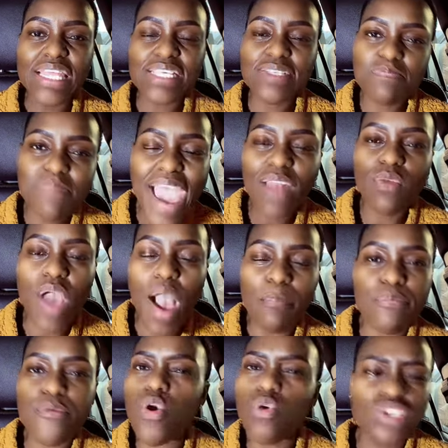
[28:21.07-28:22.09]
This man
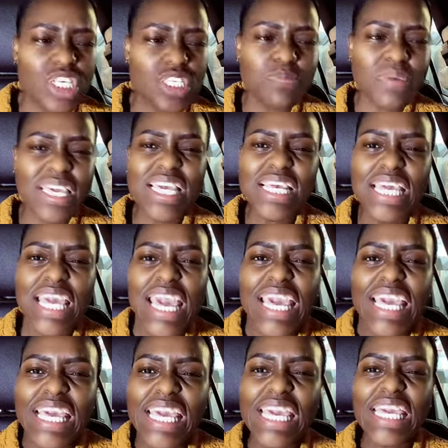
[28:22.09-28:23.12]
approaches me. He
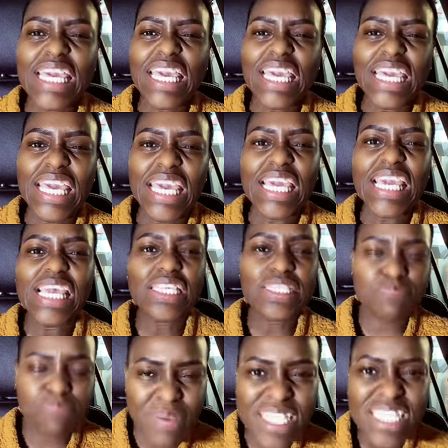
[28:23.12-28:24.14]

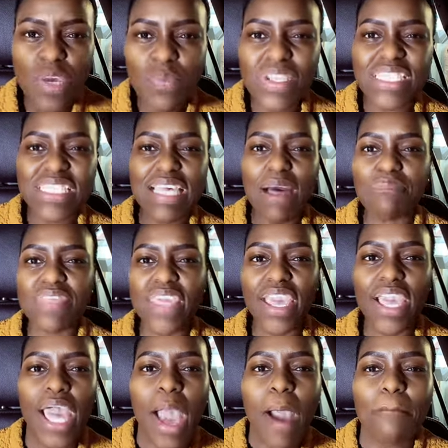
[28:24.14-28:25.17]
is busy with
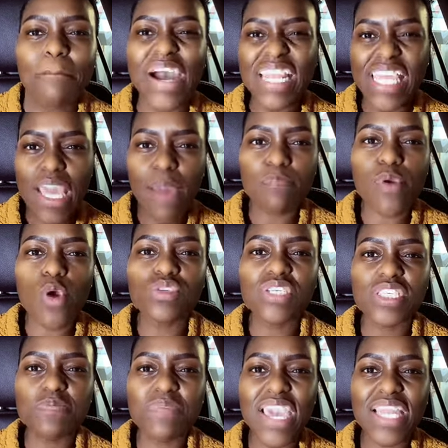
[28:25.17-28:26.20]
something, but he
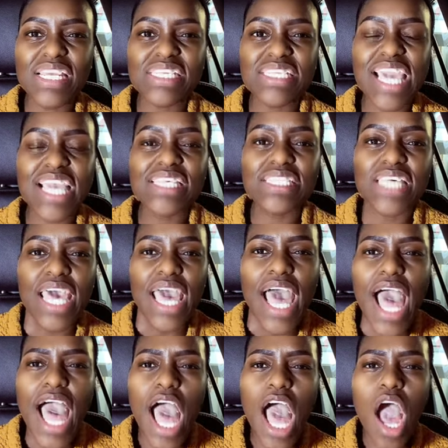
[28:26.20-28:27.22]
approaches me and he says,
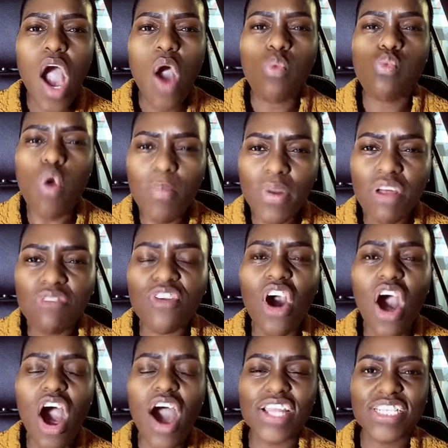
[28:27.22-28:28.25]
woman
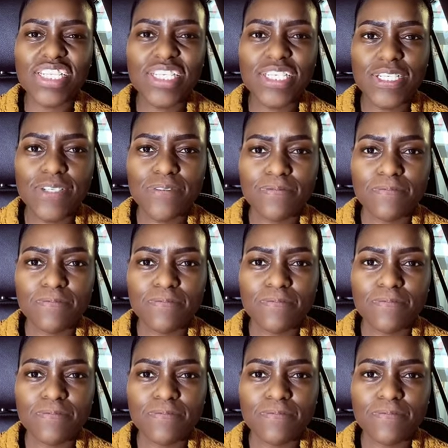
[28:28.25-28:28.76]
of God.